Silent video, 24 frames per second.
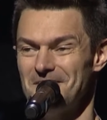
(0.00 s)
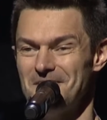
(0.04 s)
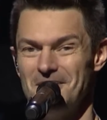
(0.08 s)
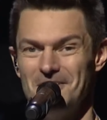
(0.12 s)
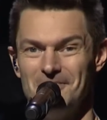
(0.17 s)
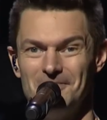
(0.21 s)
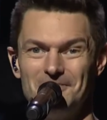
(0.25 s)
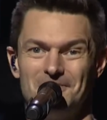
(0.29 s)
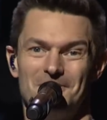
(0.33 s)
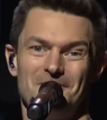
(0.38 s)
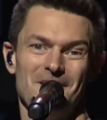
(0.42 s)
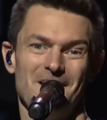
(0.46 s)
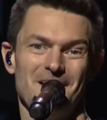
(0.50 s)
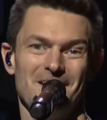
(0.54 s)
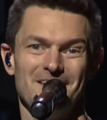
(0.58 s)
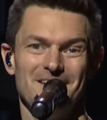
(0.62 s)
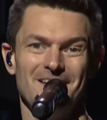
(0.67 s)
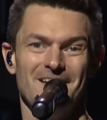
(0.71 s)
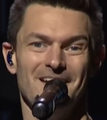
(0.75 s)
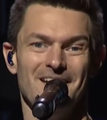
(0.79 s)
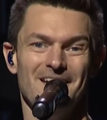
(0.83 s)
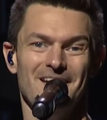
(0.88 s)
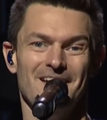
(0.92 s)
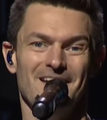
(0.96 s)
of fun
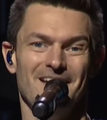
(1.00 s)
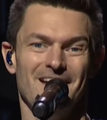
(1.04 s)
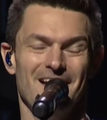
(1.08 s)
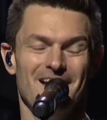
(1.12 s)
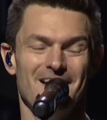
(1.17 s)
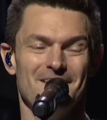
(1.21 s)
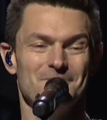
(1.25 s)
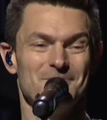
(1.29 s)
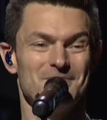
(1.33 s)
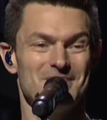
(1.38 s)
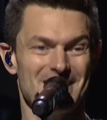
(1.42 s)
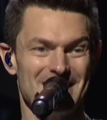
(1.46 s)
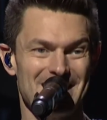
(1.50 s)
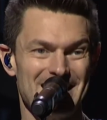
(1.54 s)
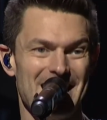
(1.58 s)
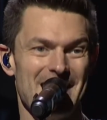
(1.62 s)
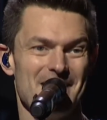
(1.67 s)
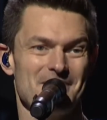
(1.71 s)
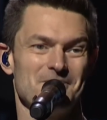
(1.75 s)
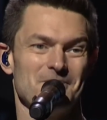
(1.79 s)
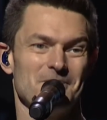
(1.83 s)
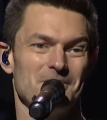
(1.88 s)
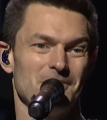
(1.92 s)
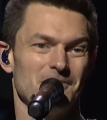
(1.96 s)
uh,
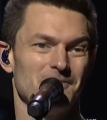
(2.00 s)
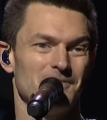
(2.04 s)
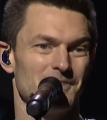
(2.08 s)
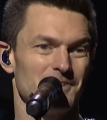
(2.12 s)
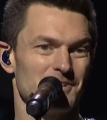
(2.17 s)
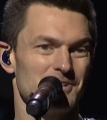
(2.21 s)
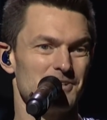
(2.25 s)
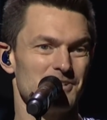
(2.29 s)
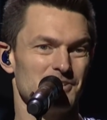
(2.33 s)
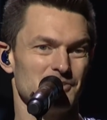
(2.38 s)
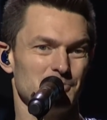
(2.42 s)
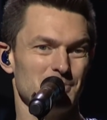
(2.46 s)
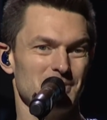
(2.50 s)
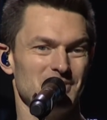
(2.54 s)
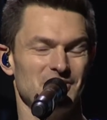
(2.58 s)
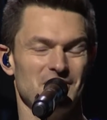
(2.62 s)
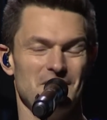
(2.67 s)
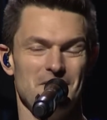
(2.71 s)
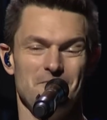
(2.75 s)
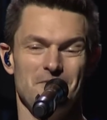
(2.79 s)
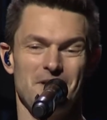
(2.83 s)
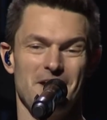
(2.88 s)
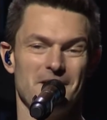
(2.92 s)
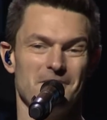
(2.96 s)
together for Christmas
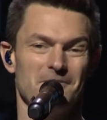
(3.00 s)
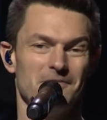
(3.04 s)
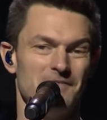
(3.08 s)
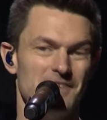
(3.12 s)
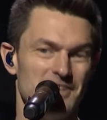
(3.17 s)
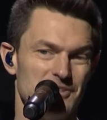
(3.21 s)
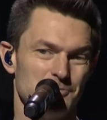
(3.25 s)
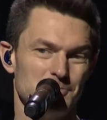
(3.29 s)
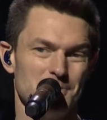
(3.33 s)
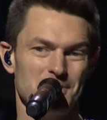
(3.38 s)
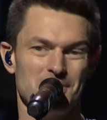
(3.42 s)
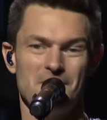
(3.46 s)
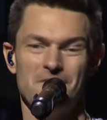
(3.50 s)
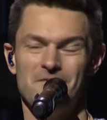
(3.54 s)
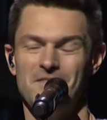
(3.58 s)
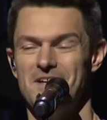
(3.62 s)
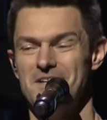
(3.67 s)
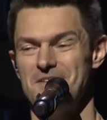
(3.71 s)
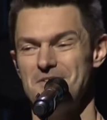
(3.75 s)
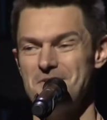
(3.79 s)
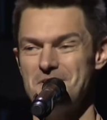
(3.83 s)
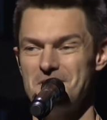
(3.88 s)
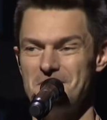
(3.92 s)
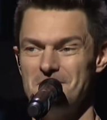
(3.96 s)
Eve. We've got a Facebook
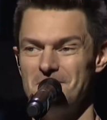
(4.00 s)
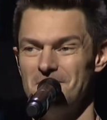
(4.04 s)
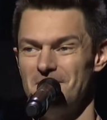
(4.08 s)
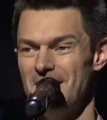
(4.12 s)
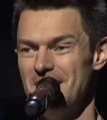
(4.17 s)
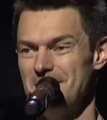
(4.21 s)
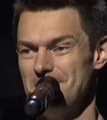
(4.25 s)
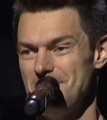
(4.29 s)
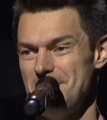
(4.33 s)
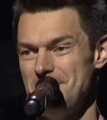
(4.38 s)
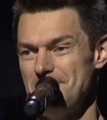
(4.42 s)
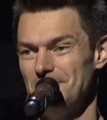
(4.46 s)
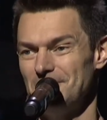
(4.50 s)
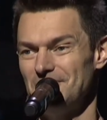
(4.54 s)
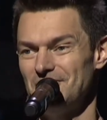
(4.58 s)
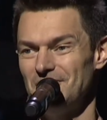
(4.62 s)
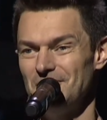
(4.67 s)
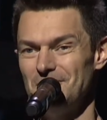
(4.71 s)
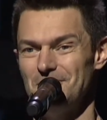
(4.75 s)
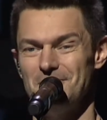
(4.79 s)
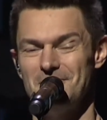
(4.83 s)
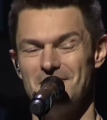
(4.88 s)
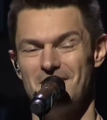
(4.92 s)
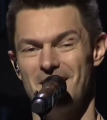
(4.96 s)
event you can invite people
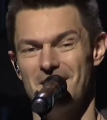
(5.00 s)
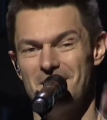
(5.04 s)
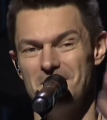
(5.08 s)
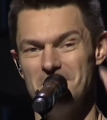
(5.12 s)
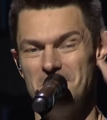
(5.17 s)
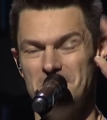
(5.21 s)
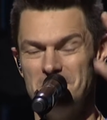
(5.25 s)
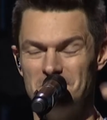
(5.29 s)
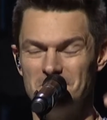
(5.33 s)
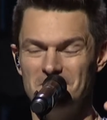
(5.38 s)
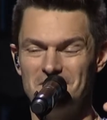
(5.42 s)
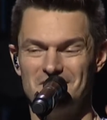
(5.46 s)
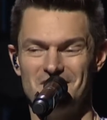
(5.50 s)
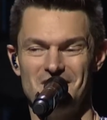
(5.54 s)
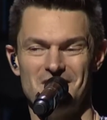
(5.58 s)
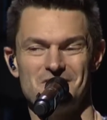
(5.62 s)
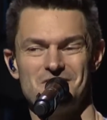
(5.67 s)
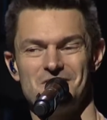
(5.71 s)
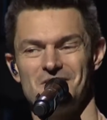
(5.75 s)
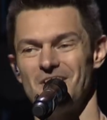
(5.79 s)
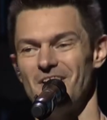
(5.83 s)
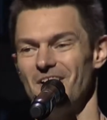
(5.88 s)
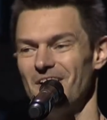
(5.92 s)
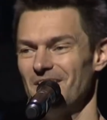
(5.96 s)
to, we've got
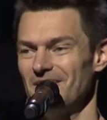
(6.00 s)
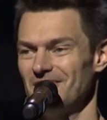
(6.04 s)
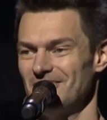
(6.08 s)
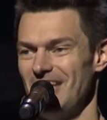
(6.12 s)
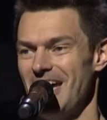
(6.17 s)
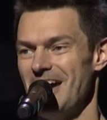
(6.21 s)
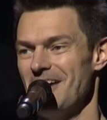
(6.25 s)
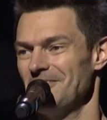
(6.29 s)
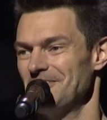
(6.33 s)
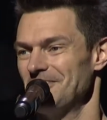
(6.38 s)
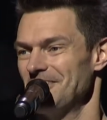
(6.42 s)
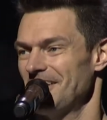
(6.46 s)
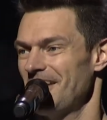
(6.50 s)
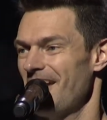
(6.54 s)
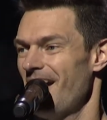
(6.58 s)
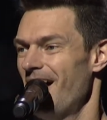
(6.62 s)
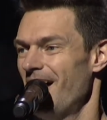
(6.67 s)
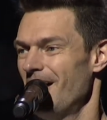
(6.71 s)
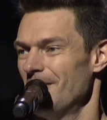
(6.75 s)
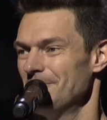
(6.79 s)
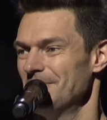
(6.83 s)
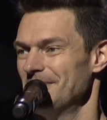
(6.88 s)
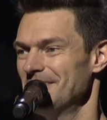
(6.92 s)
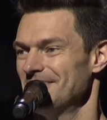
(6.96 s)
invitation cards out in the
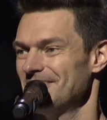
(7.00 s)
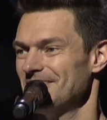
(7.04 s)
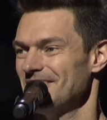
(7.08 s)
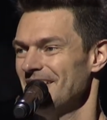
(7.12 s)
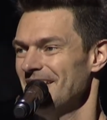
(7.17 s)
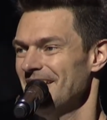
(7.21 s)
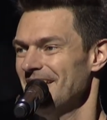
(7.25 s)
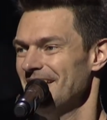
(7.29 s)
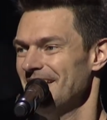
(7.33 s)
Commons.